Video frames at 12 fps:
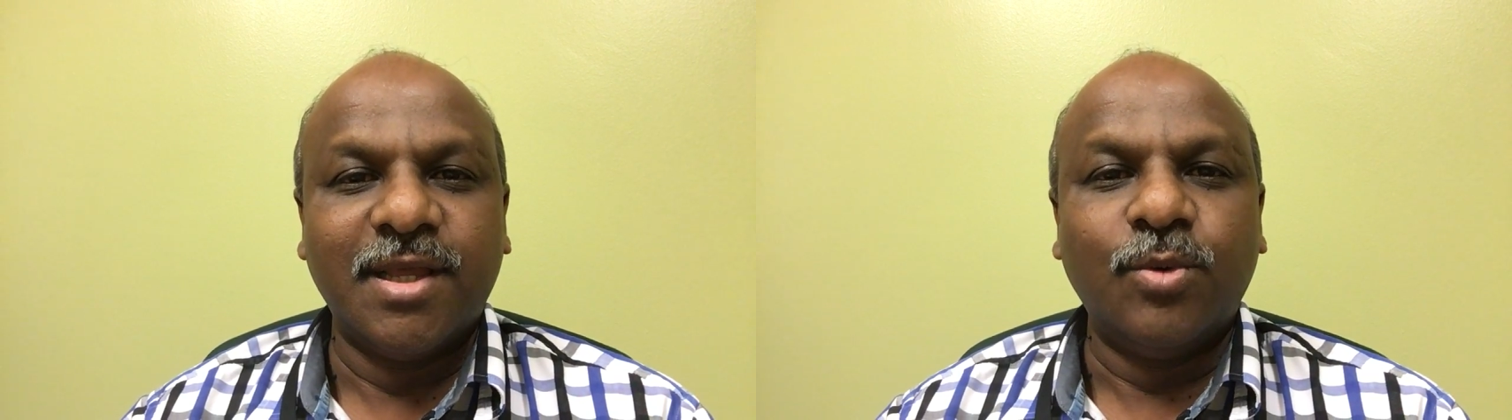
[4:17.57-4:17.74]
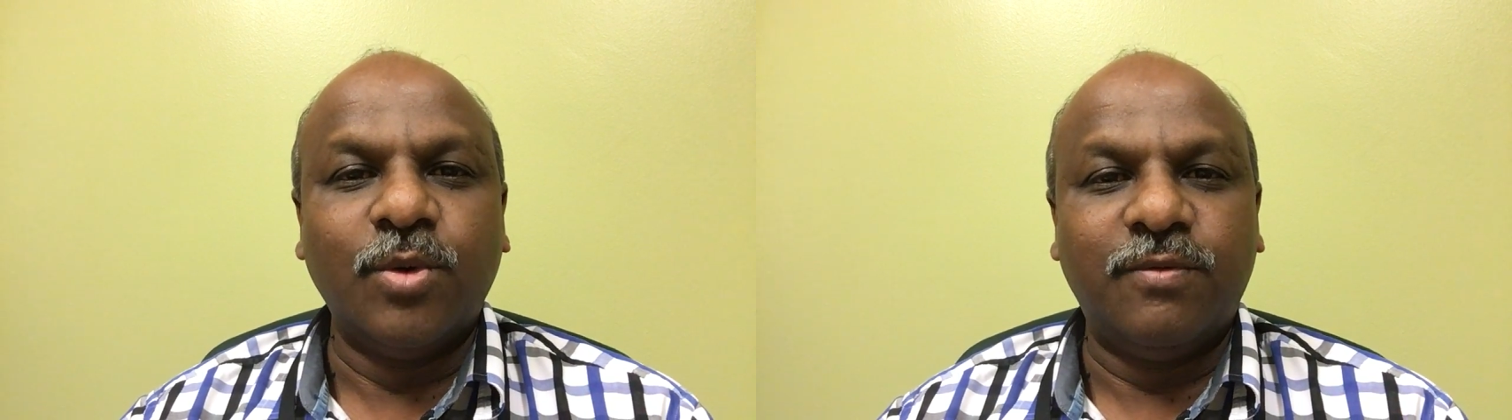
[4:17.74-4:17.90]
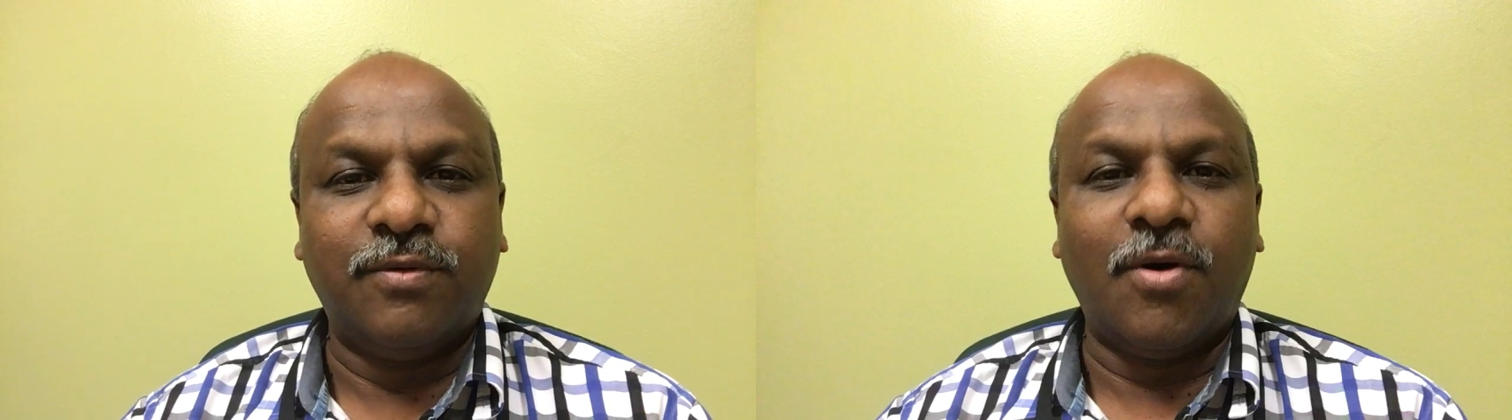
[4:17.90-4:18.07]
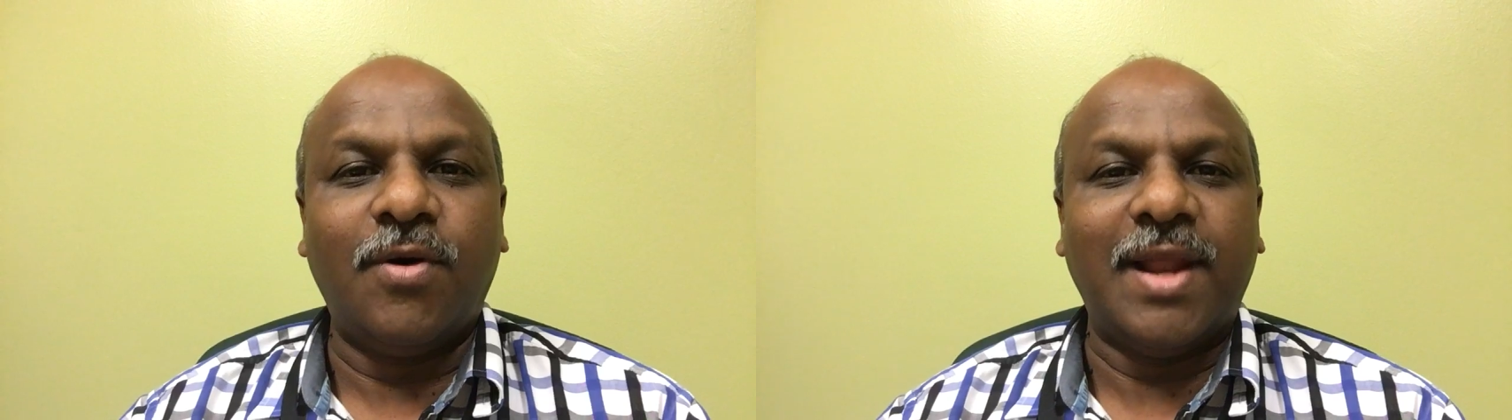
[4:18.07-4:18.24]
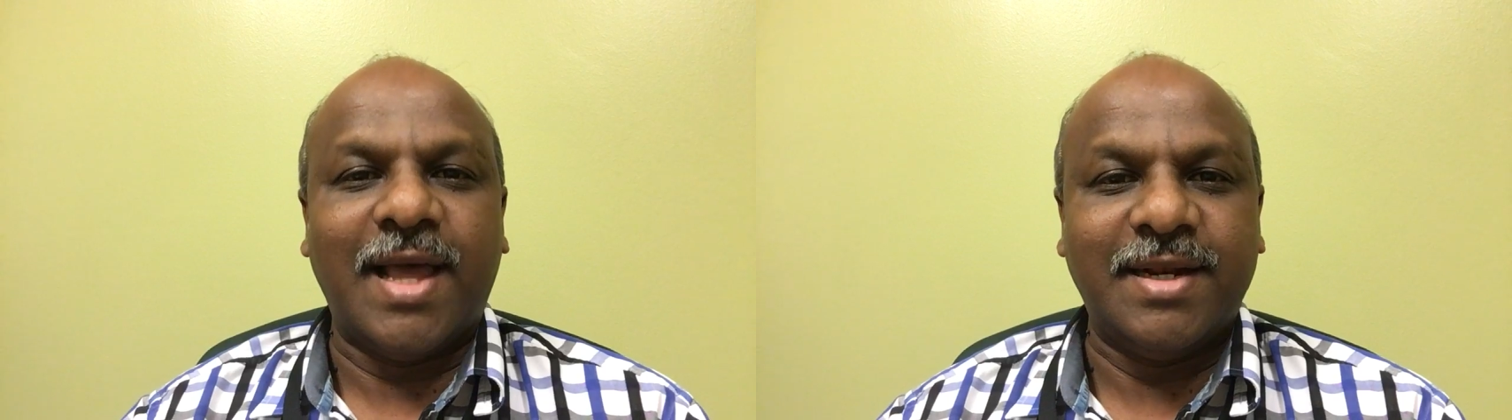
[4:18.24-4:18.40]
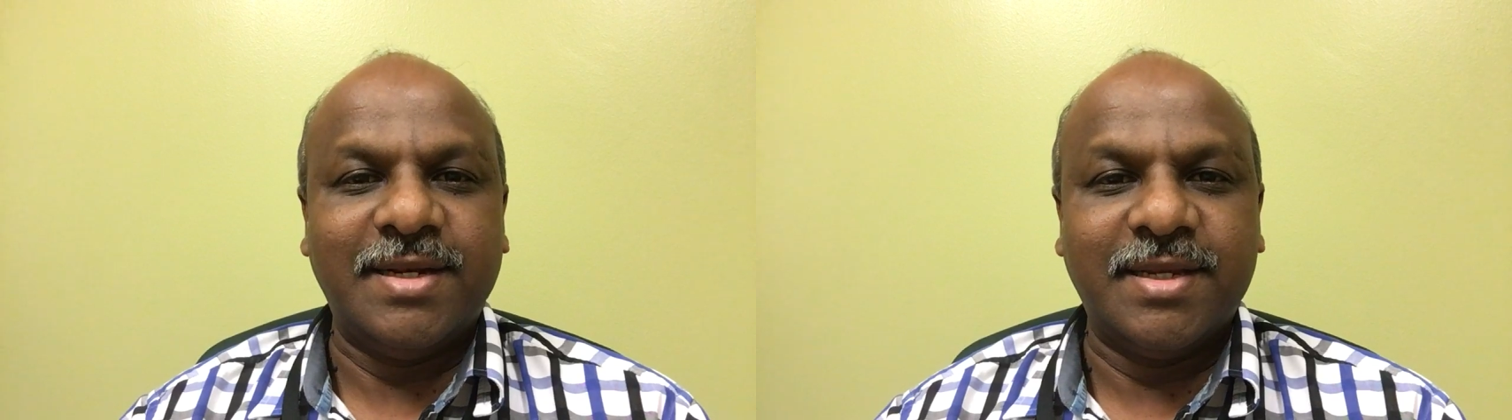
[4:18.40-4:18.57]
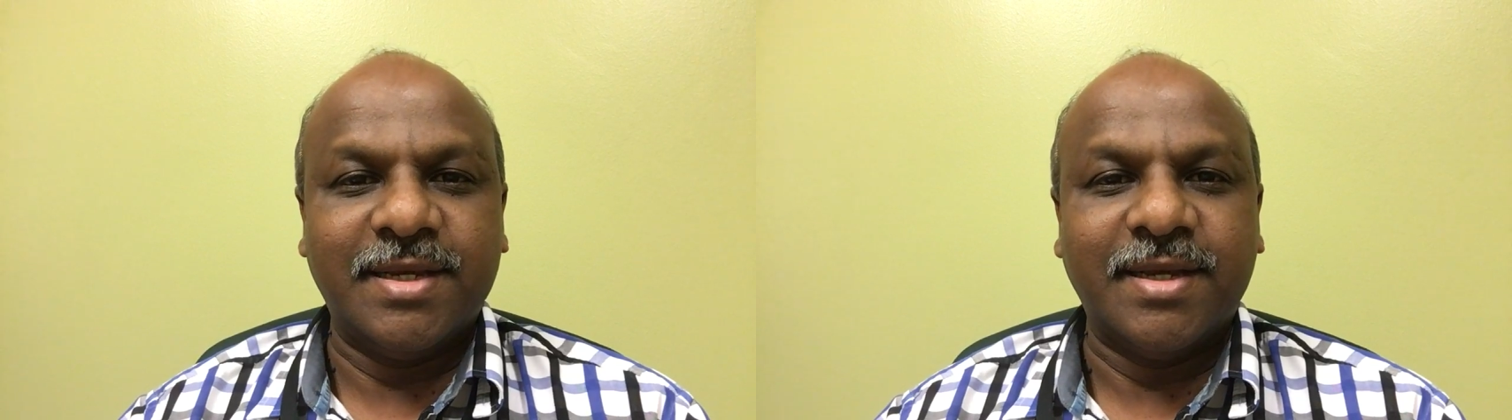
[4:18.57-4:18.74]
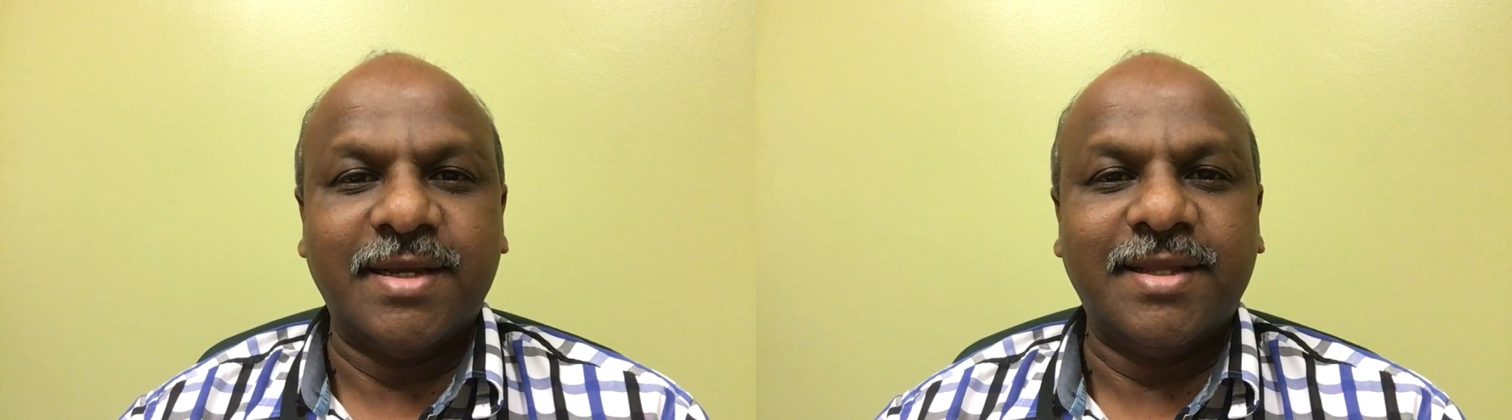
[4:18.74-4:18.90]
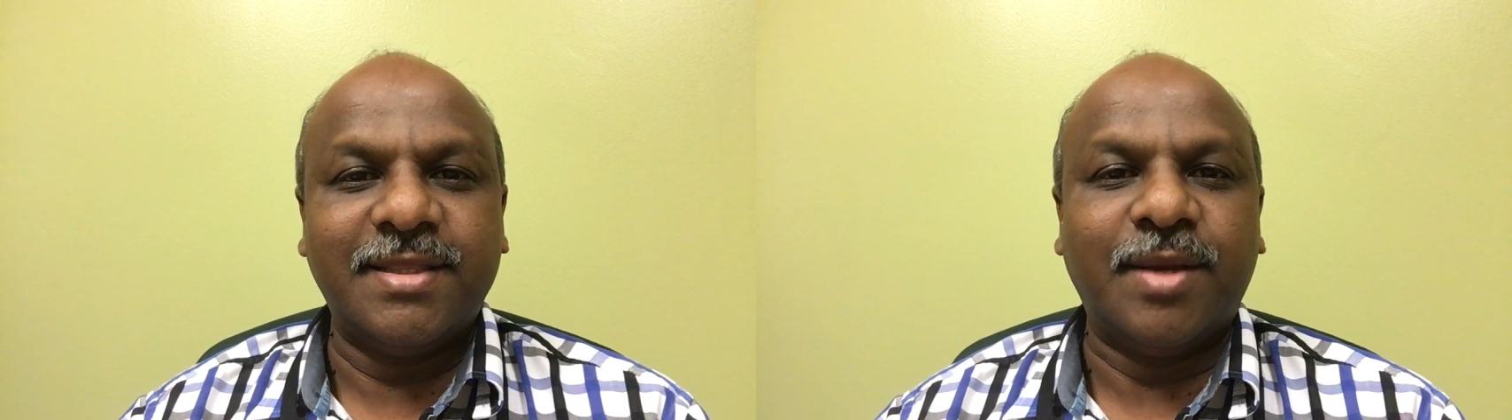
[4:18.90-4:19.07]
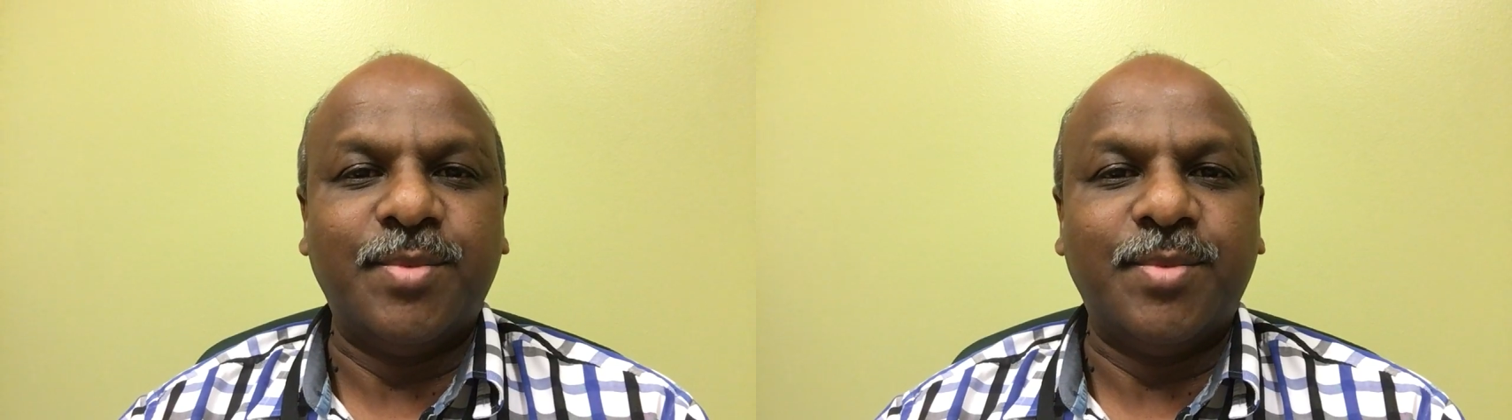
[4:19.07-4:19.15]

will fall under the